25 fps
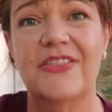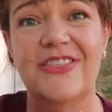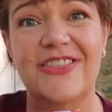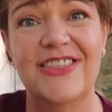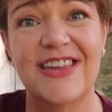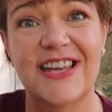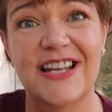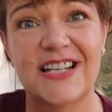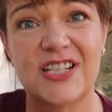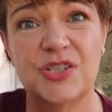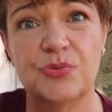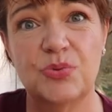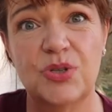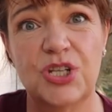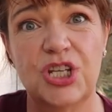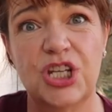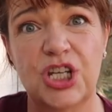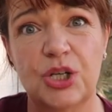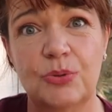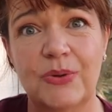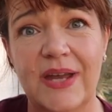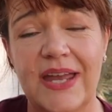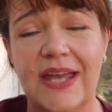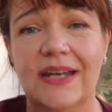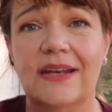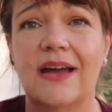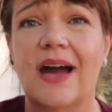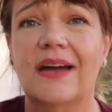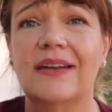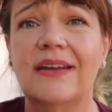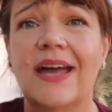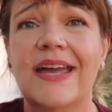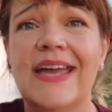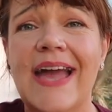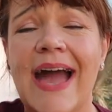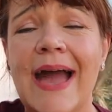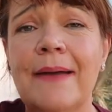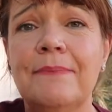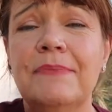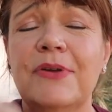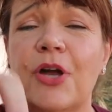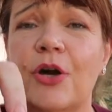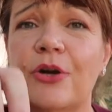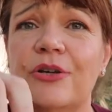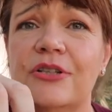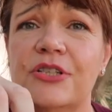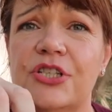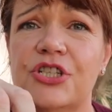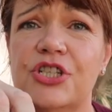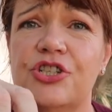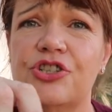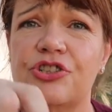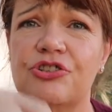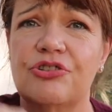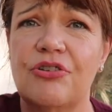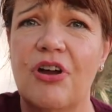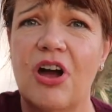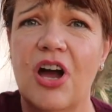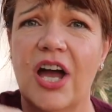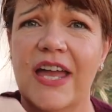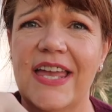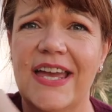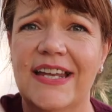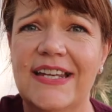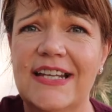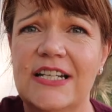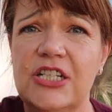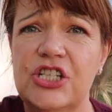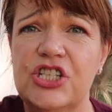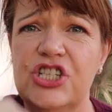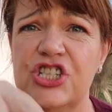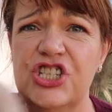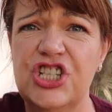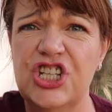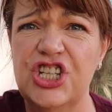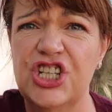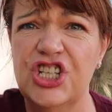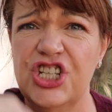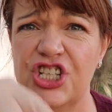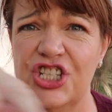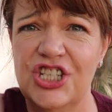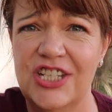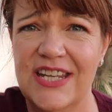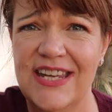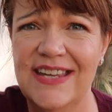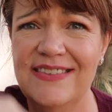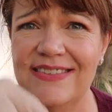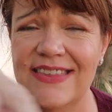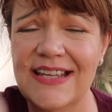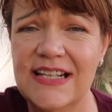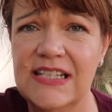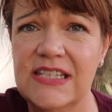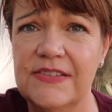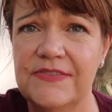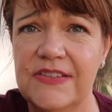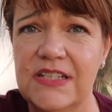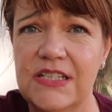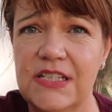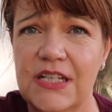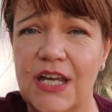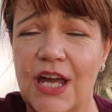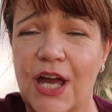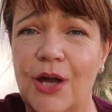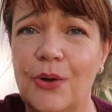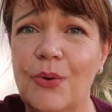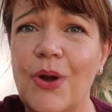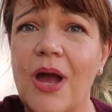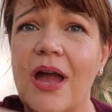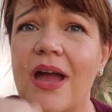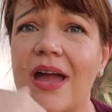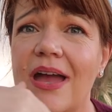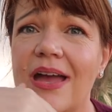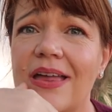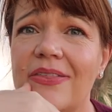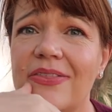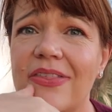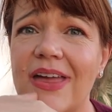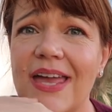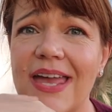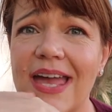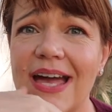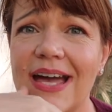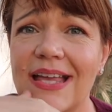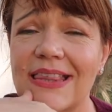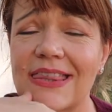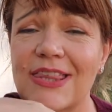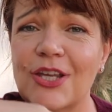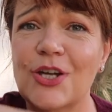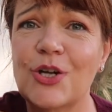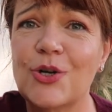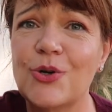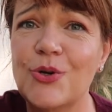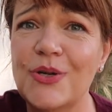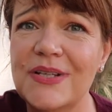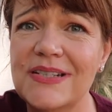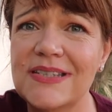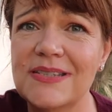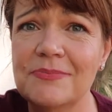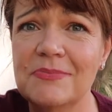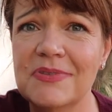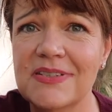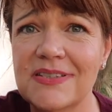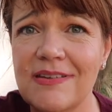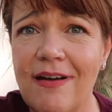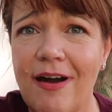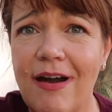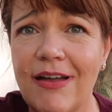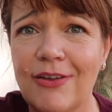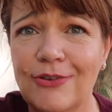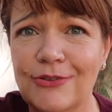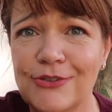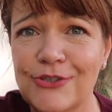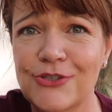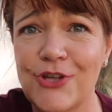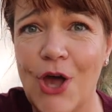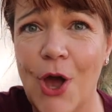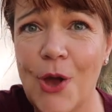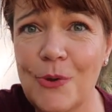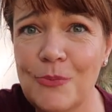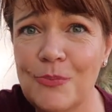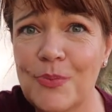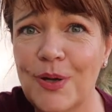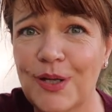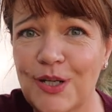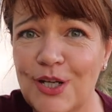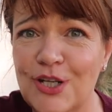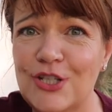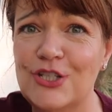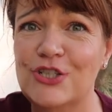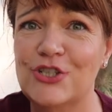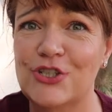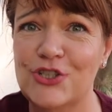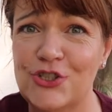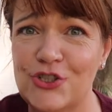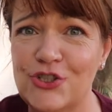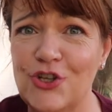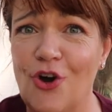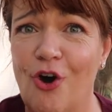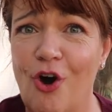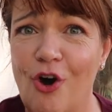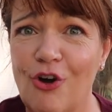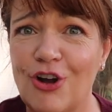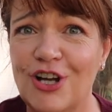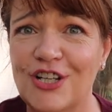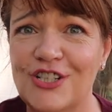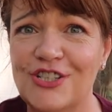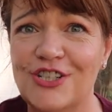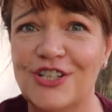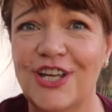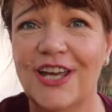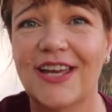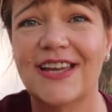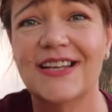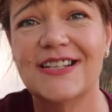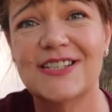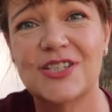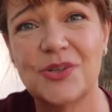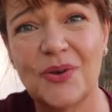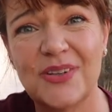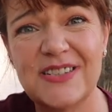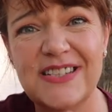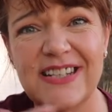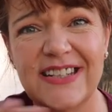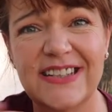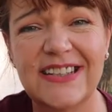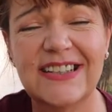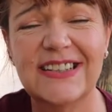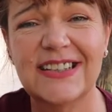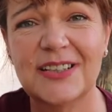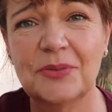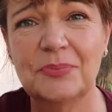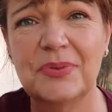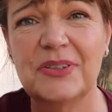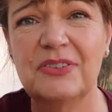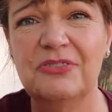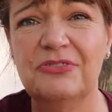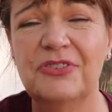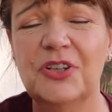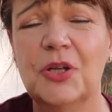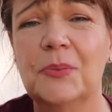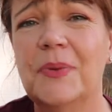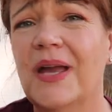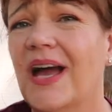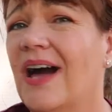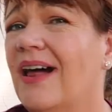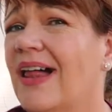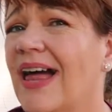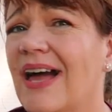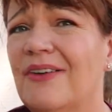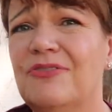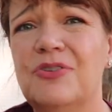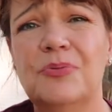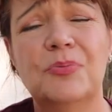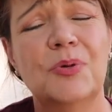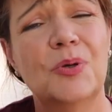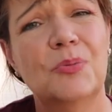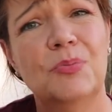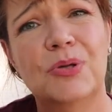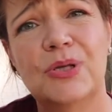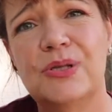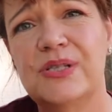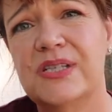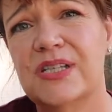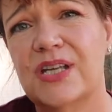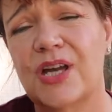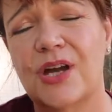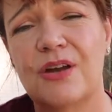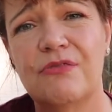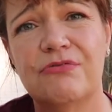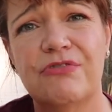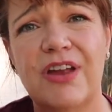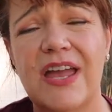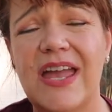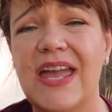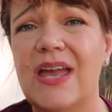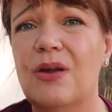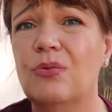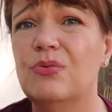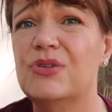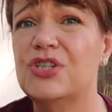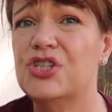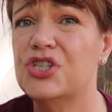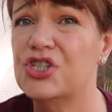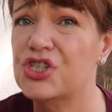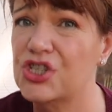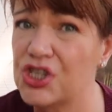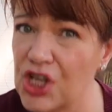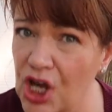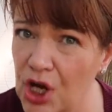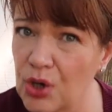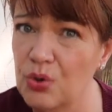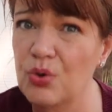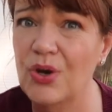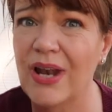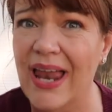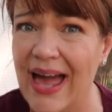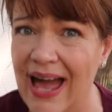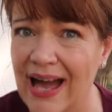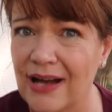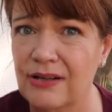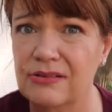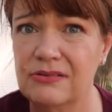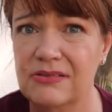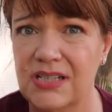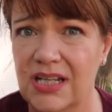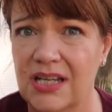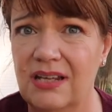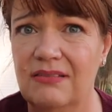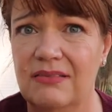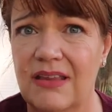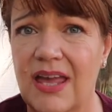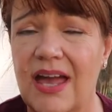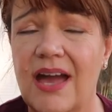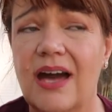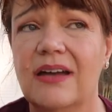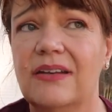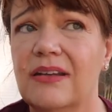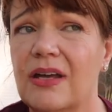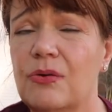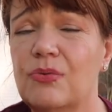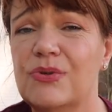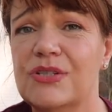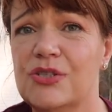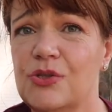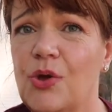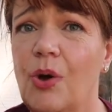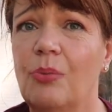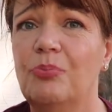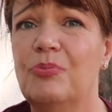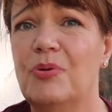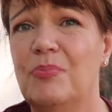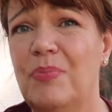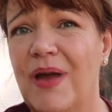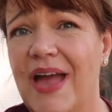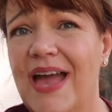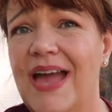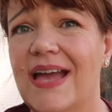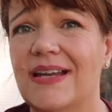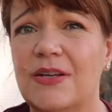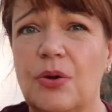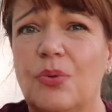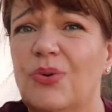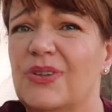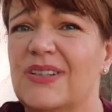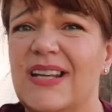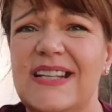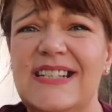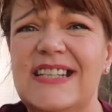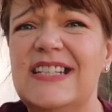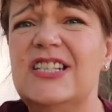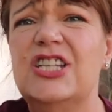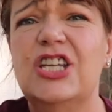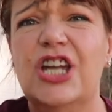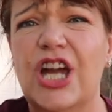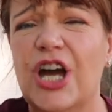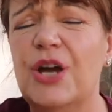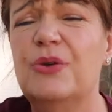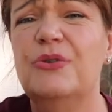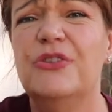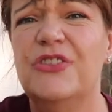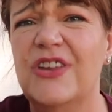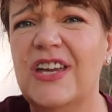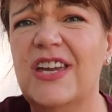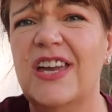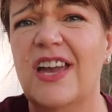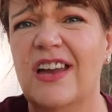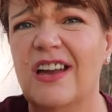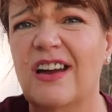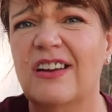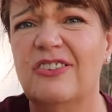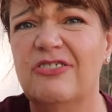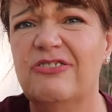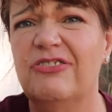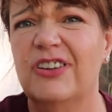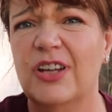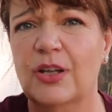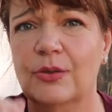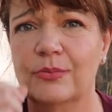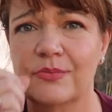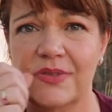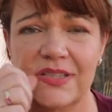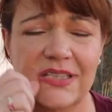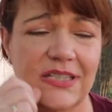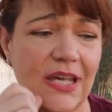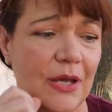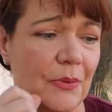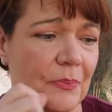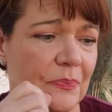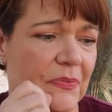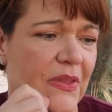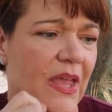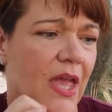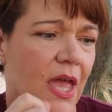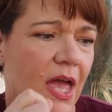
these were new in and I am going to try and insert in this video they had the Christmas aisles open and stocked so I did a little bit of filming. I'll have to put music over it. It was so loud in there and I was not prepared. I, I didn't go thinking I'd film. So,